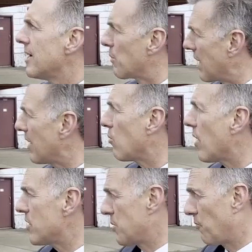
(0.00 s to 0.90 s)
But I think
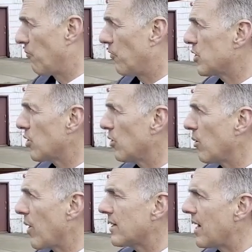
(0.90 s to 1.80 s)
why this facility
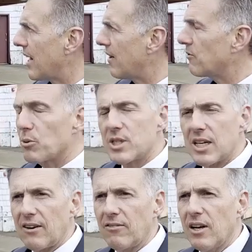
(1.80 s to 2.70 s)
ranked high enough to
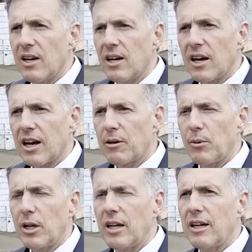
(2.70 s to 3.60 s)
receive a
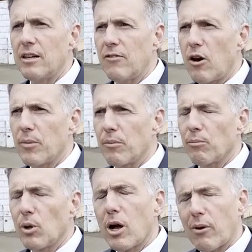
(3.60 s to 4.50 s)
community
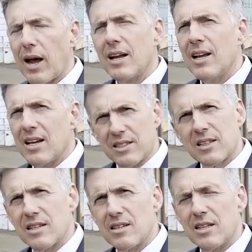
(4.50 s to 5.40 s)
development block grant is,
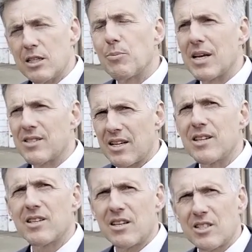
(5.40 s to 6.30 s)
is because it
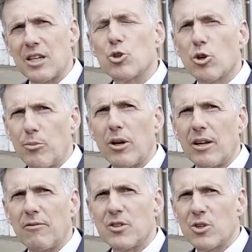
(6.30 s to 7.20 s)
is an essential
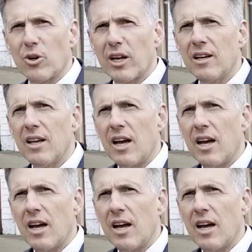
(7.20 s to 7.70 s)
community facility.